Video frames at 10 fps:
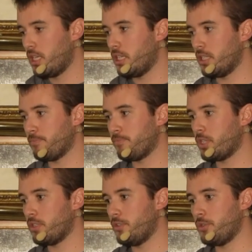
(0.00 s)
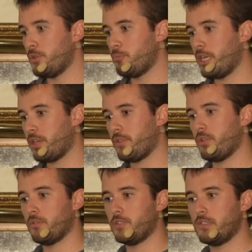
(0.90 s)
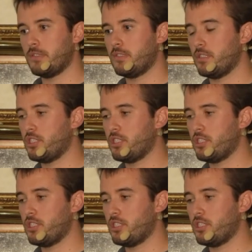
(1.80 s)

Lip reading: the path of its